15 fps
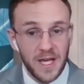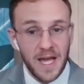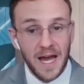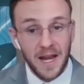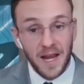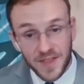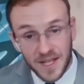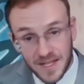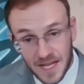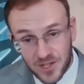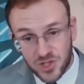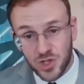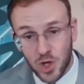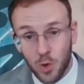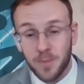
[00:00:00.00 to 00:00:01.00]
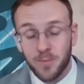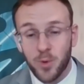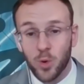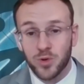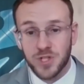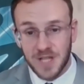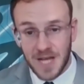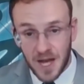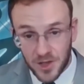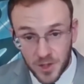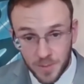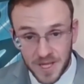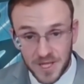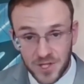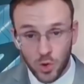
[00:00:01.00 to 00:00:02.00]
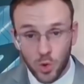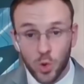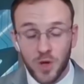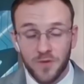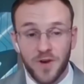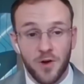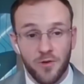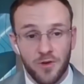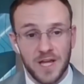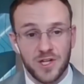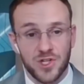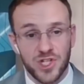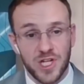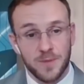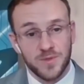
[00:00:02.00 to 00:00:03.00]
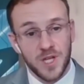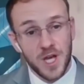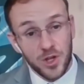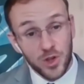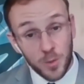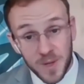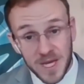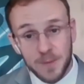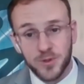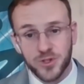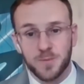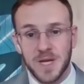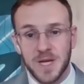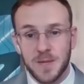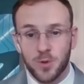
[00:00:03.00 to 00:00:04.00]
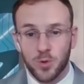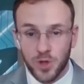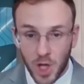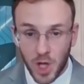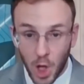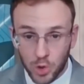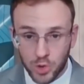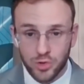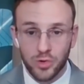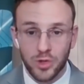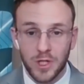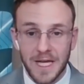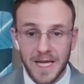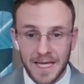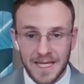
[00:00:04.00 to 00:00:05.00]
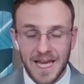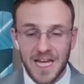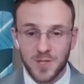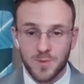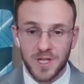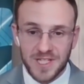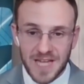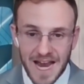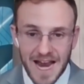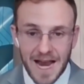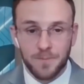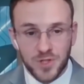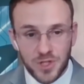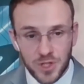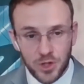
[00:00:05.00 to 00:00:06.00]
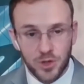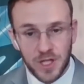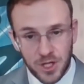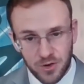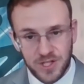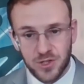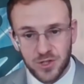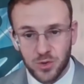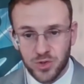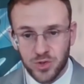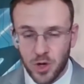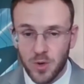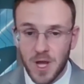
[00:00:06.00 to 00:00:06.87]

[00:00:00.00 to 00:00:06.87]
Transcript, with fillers: And I think that's so important. That underpins all of our relationships. The people to people, the cultural engagement is absolutely critical. So